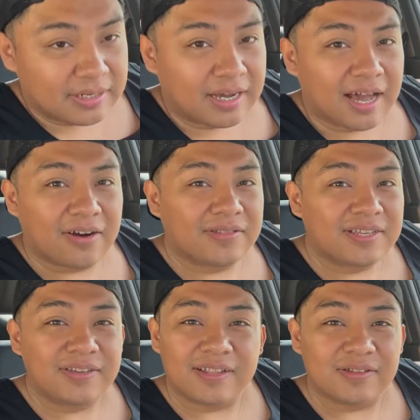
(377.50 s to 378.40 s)
I don't
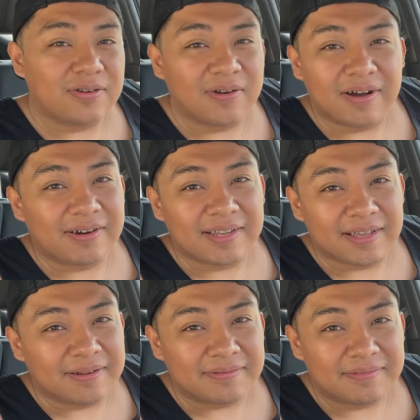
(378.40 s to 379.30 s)
think you have to go out and
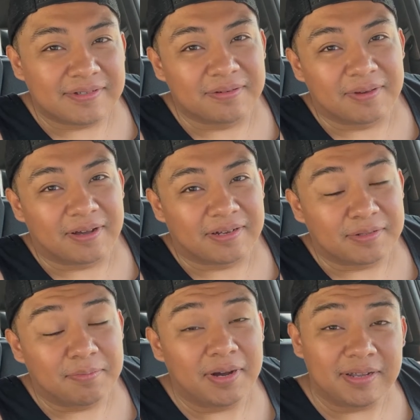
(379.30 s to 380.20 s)
get it, to be
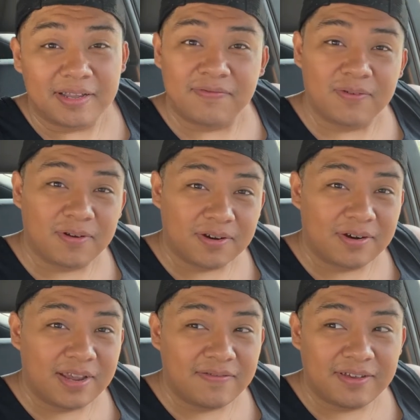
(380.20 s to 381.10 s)
honest. But if you are
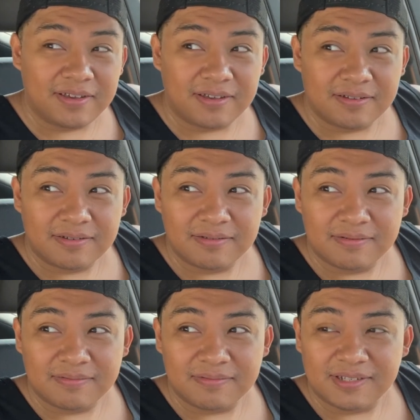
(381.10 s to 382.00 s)
craving
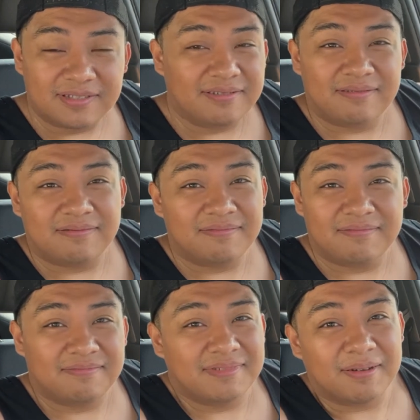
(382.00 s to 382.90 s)
just
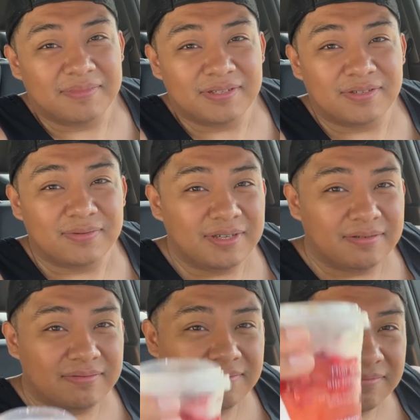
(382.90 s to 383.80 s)
something sweet,
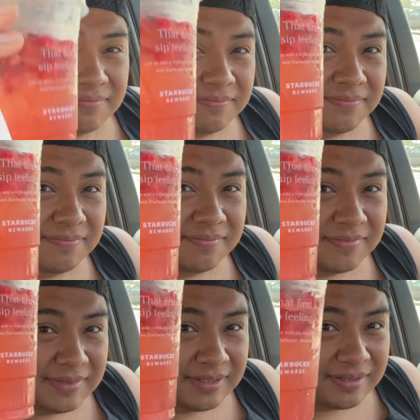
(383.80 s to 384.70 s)

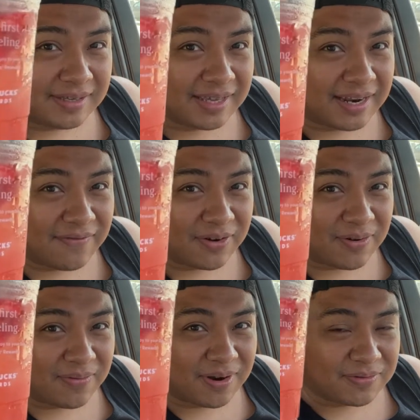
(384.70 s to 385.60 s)
can never
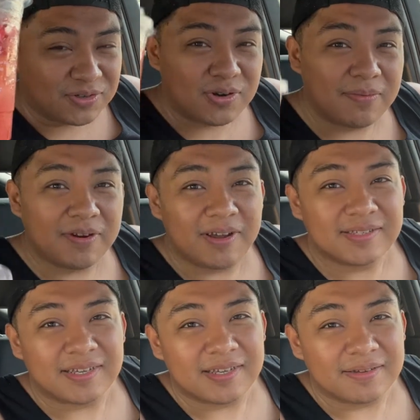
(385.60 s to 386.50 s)
go wrong with strawberry
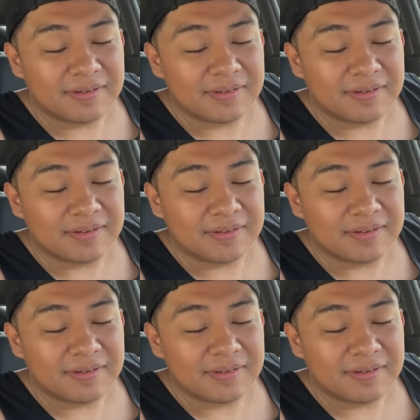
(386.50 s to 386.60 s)
acai.